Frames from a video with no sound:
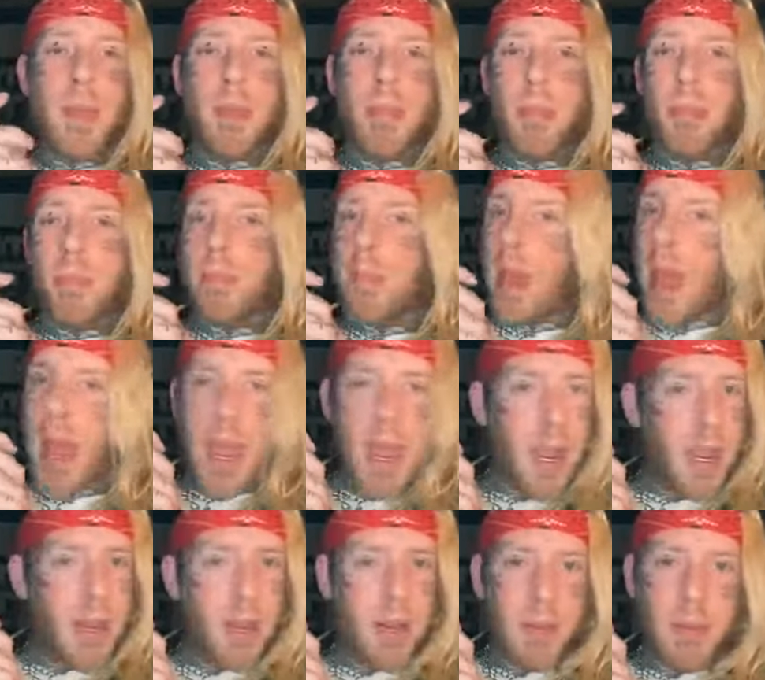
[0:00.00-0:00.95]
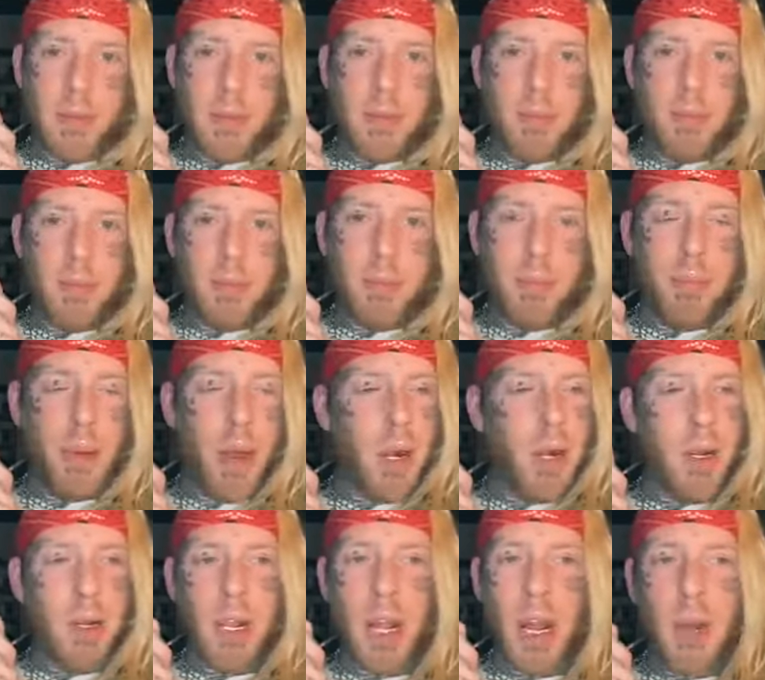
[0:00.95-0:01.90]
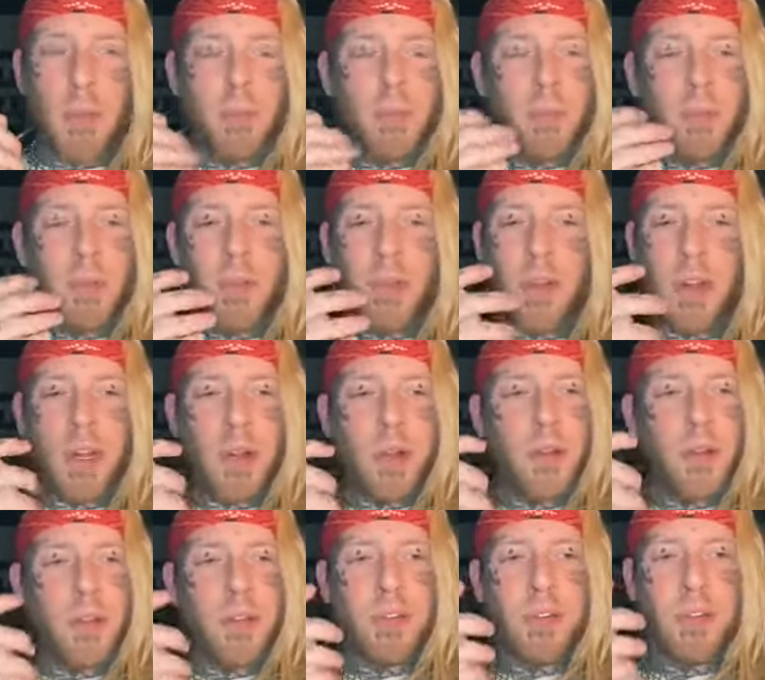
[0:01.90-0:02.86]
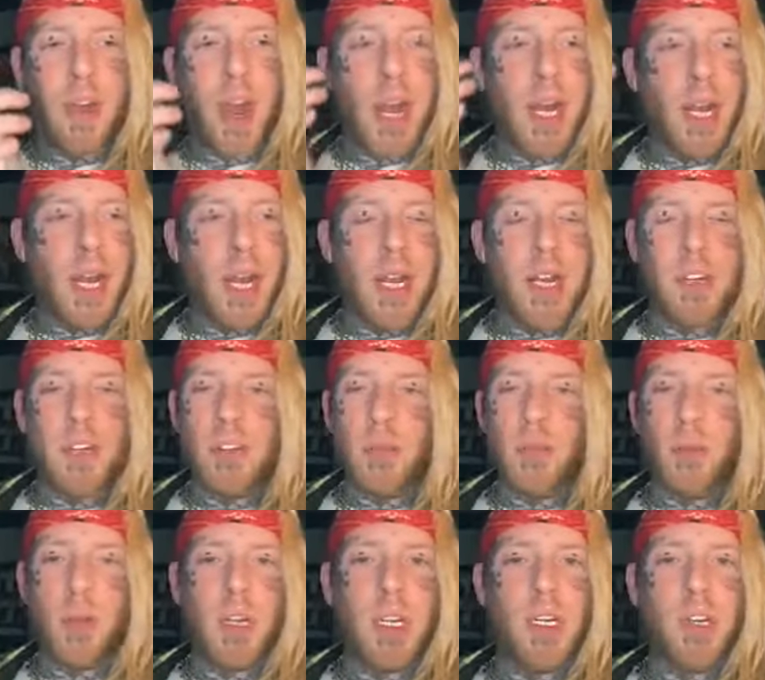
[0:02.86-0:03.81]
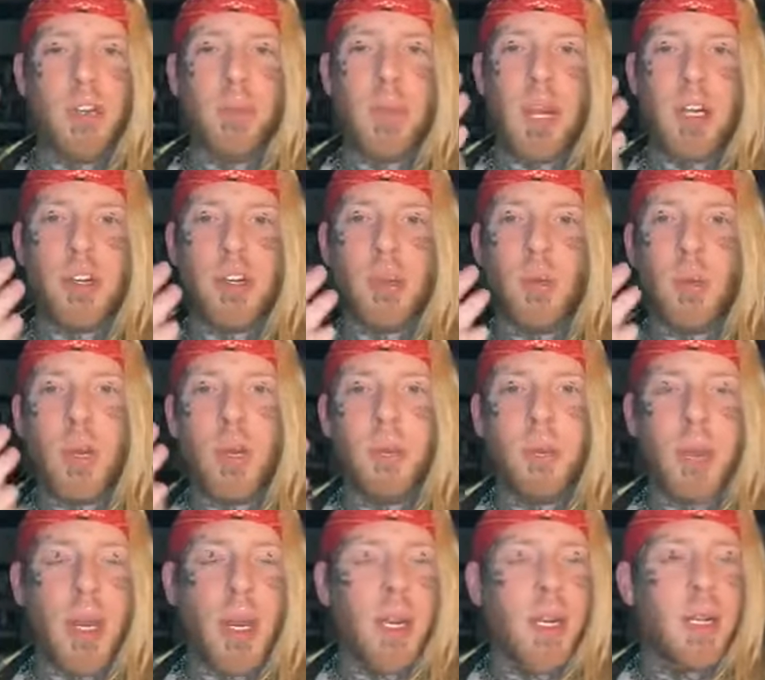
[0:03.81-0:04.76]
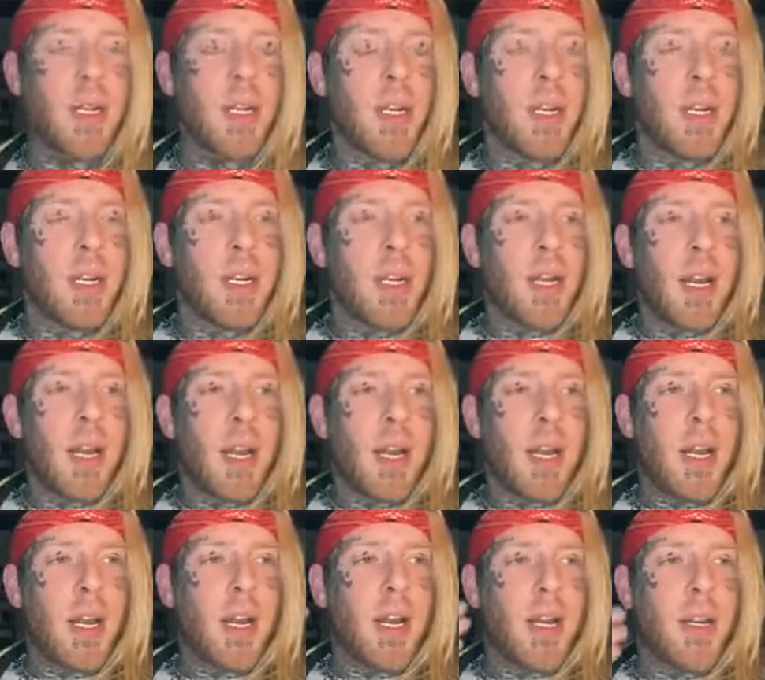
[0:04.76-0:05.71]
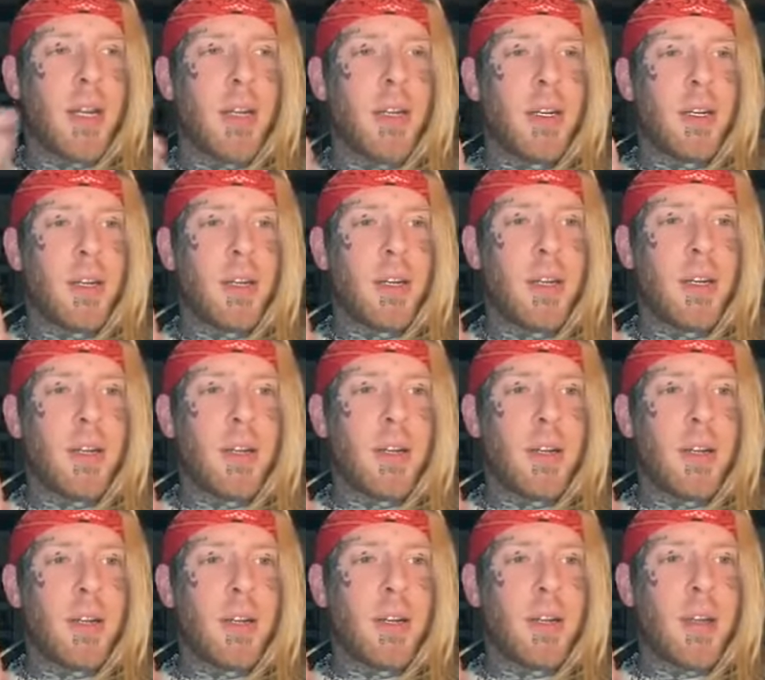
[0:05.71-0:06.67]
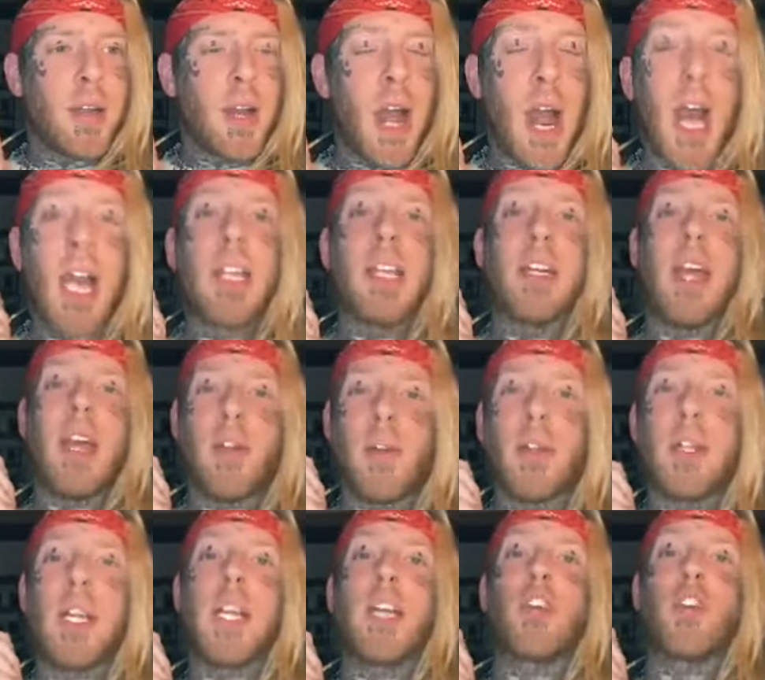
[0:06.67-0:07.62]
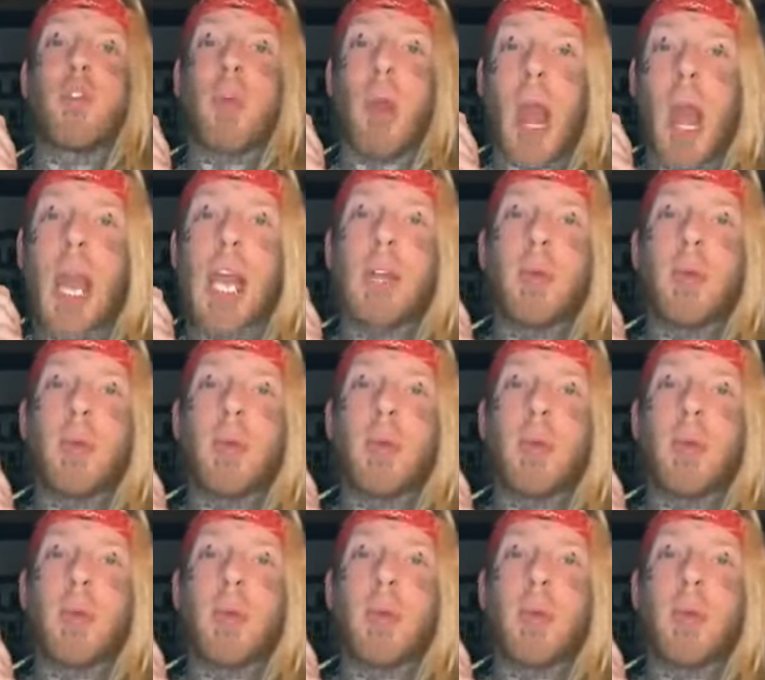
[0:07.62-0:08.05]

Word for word: man, buckle up. The video this Friday is a really special one, man. Uh, I literally cried